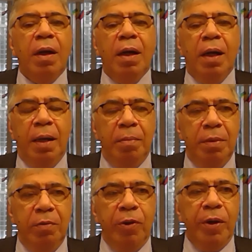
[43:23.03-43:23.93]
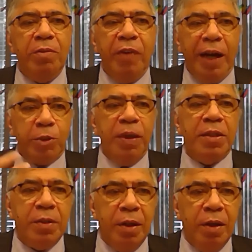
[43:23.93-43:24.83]
the foreign
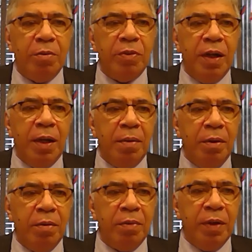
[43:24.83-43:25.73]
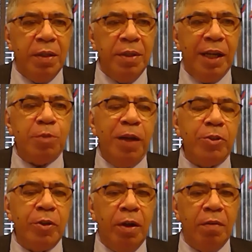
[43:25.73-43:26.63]
investment of the
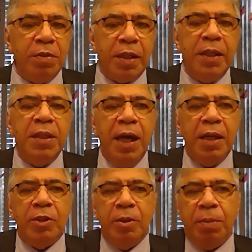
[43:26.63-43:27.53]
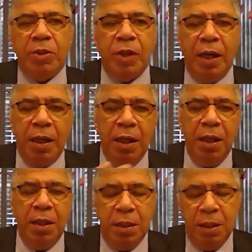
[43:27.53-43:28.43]
expansion of the clean energy by China
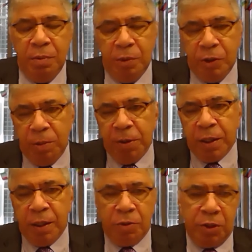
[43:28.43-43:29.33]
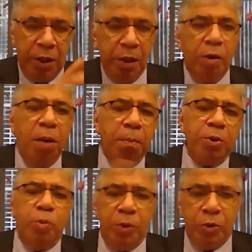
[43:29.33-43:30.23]
in the recipient countries. Going
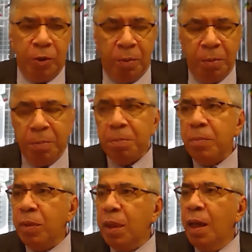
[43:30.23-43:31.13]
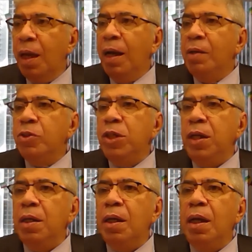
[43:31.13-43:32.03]
to Brazil.
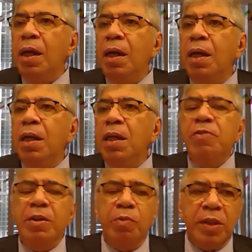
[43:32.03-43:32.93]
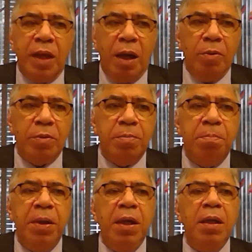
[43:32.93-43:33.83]
See, even without
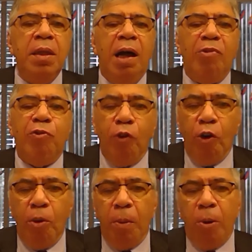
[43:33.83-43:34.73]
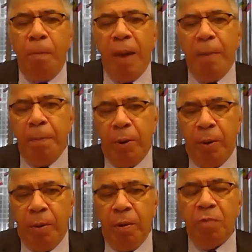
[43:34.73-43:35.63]
being a formal
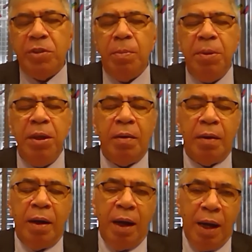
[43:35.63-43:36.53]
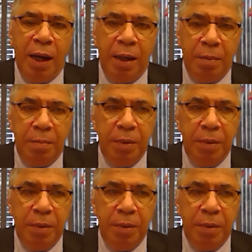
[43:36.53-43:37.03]
member of the BRI,